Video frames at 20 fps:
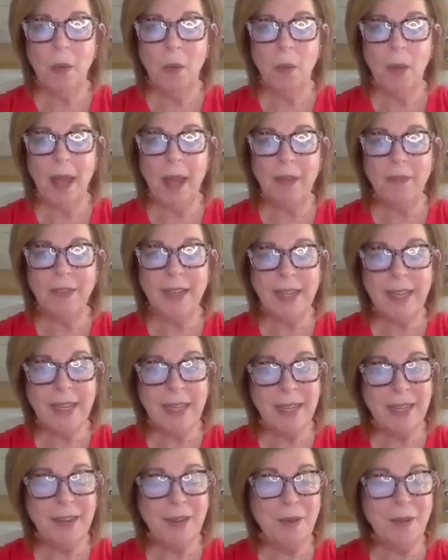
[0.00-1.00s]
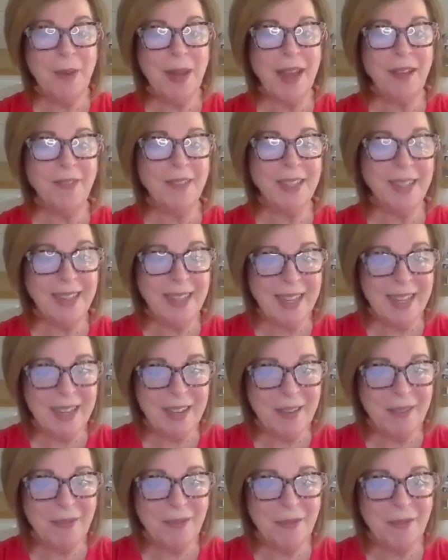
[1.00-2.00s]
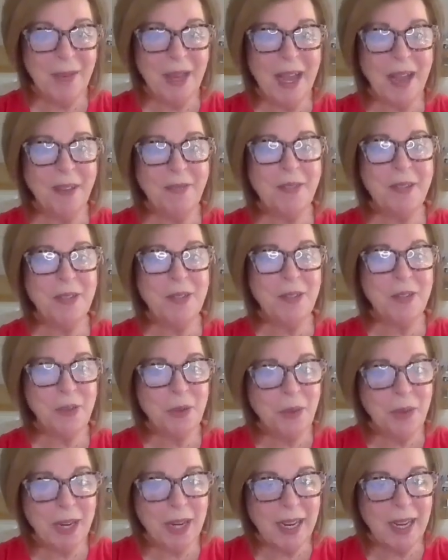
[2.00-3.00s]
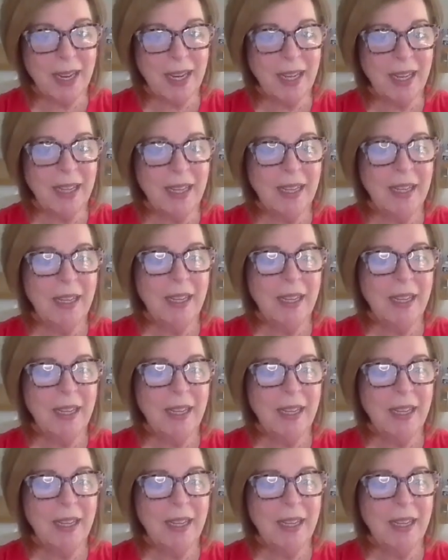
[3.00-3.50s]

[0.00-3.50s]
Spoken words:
we have to eat, we have to live, we have to enjoy,